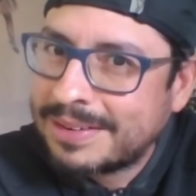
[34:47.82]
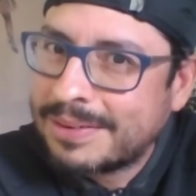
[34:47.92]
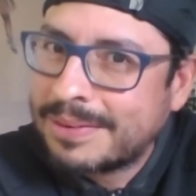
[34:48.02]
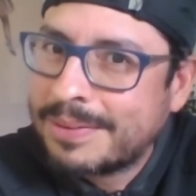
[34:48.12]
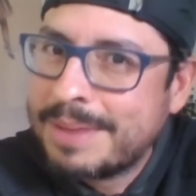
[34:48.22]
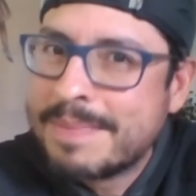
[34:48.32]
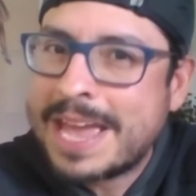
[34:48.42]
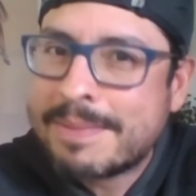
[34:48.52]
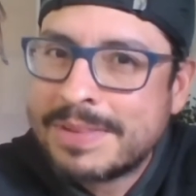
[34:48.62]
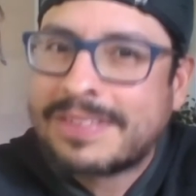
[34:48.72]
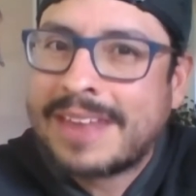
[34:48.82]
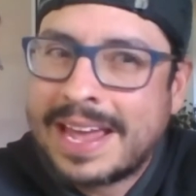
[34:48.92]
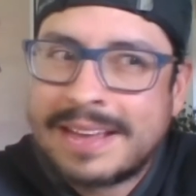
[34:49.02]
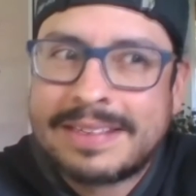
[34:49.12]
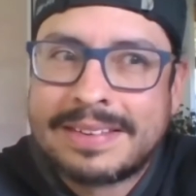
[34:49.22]
We make
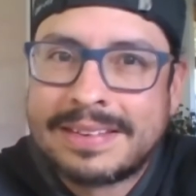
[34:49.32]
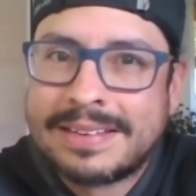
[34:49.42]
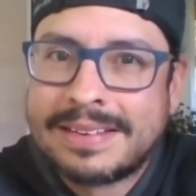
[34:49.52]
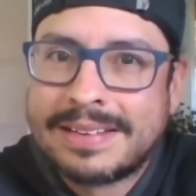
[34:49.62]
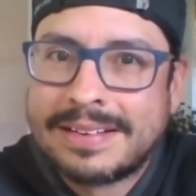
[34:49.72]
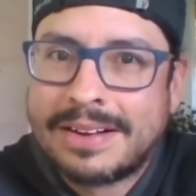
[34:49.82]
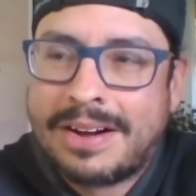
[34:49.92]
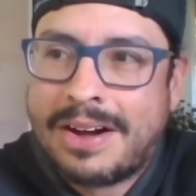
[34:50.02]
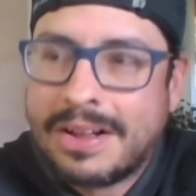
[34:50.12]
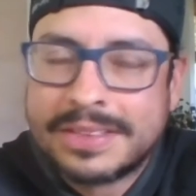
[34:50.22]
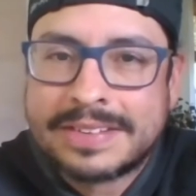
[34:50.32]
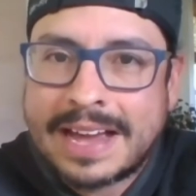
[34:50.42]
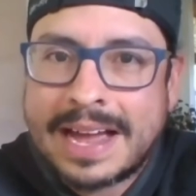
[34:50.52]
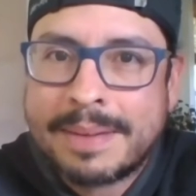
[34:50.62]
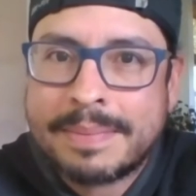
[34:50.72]
mistakes all the
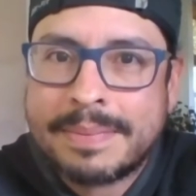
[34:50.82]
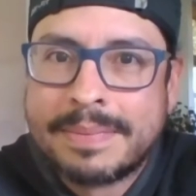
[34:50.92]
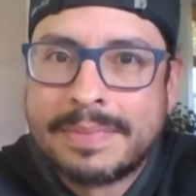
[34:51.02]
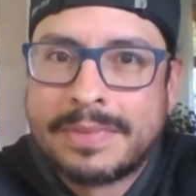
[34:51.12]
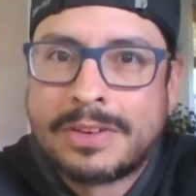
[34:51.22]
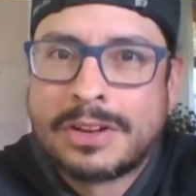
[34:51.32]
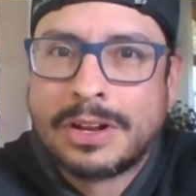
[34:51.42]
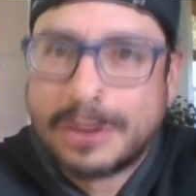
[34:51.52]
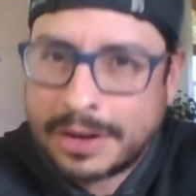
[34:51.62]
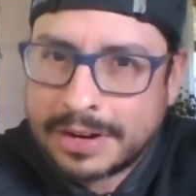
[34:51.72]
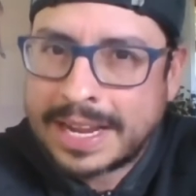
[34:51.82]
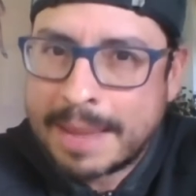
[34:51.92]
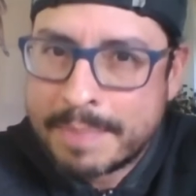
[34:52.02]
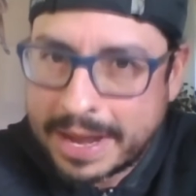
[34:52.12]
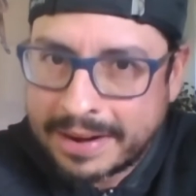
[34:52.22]
time to learn to
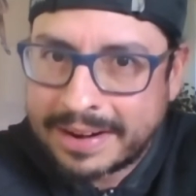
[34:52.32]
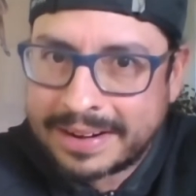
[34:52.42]
get better.